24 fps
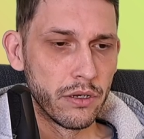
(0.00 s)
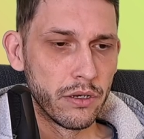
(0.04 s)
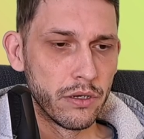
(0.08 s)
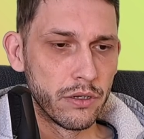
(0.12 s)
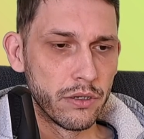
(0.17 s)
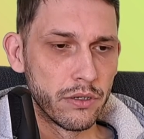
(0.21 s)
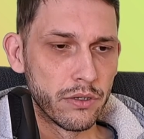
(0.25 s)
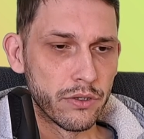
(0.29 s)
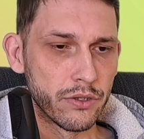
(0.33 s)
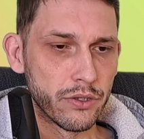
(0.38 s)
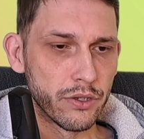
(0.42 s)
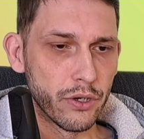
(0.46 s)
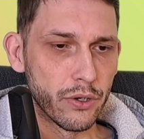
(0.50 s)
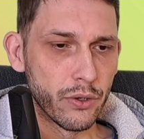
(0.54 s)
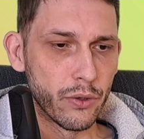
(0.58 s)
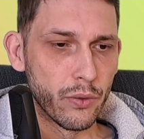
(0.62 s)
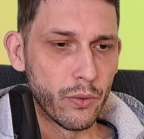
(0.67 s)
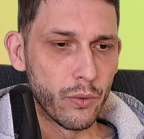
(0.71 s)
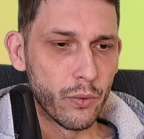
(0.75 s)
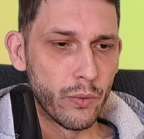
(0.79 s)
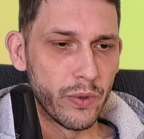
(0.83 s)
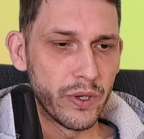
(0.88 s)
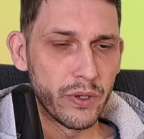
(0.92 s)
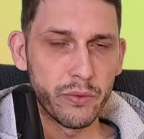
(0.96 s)
So
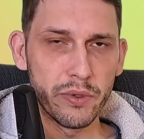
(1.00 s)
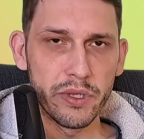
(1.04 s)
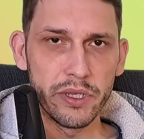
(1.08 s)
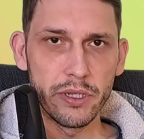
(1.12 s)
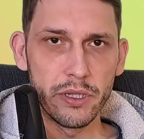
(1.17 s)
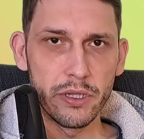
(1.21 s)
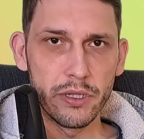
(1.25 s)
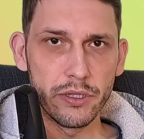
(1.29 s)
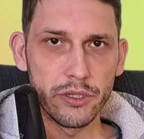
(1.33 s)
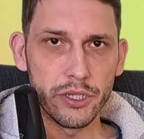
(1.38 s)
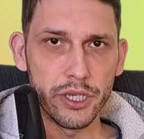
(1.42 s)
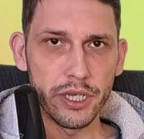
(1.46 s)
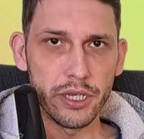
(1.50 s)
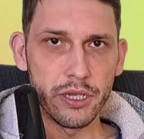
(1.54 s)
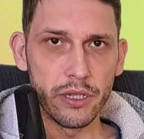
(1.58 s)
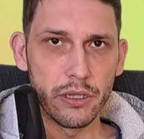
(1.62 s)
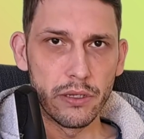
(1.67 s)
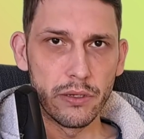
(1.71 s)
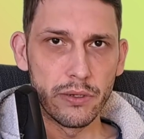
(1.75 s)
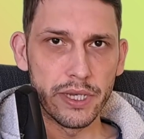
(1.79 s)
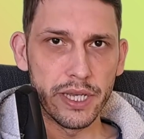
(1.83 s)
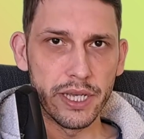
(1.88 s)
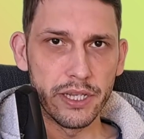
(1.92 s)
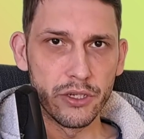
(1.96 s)
when we take a
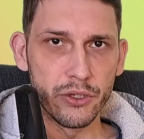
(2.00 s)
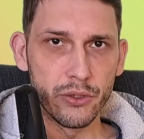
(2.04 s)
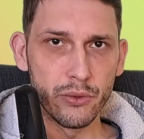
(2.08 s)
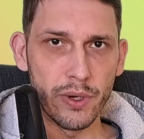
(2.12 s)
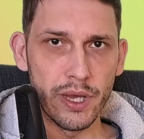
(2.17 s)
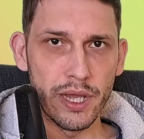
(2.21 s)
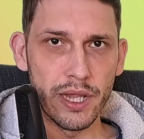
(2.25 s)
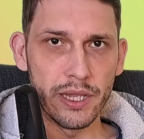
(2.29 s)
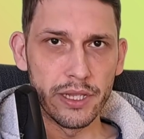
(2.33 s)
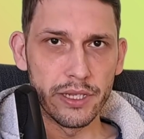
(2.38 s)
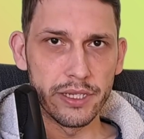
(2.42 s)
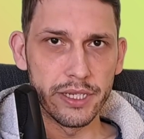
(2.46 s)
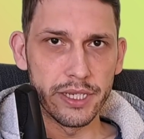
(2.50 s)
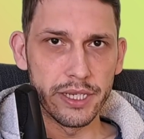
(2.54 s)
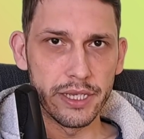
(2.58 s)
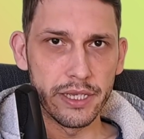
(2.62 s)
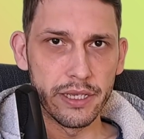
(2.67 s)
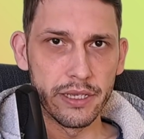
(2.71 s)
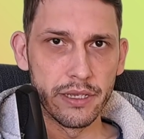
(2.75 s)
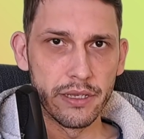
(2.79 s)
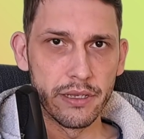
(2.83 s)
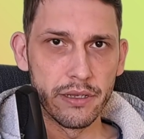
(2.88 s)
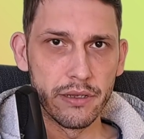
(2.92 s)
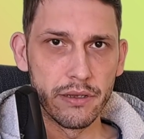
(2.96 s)
look at duality
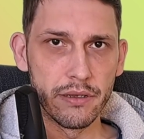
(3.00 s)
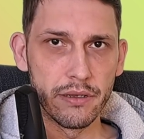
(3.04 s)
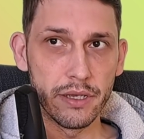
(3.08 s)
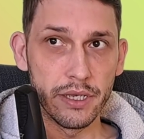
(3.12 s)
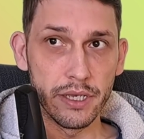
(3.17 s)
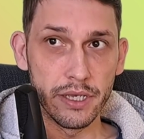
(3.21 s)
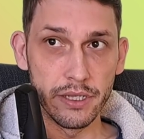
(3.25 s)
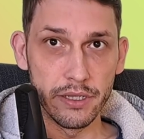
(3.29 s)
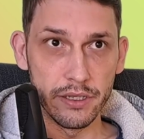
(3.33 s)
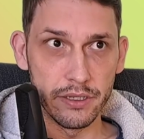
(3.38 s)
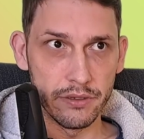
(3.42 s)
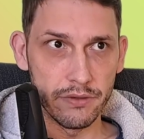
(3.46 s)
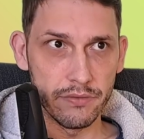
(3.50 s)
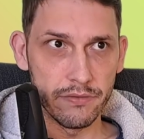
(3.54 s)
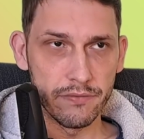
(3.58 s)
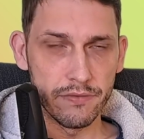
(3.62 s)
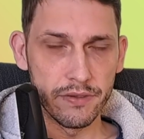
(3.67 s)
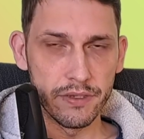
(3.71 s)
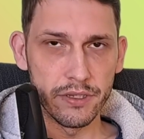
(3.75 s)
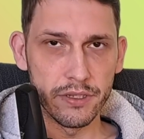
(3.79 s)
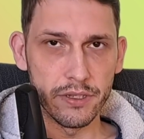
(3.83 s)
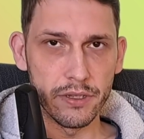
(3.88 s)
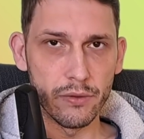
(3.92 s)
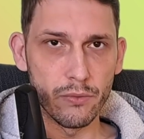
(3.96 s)
in this
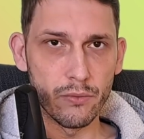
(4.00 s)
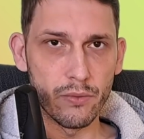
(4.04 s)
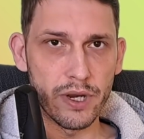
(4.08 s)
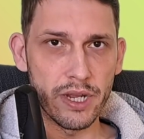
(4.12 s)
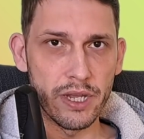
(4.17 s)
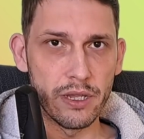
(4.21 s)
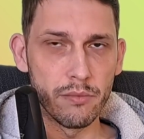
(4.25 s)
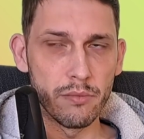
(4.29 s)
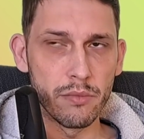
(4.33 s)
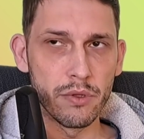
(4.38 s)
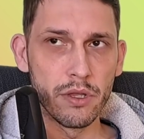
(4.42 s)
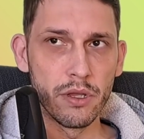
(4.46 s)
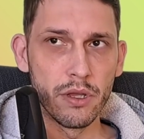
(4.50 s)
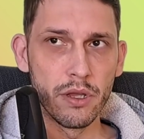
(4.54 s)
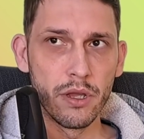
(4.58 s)
physical realm,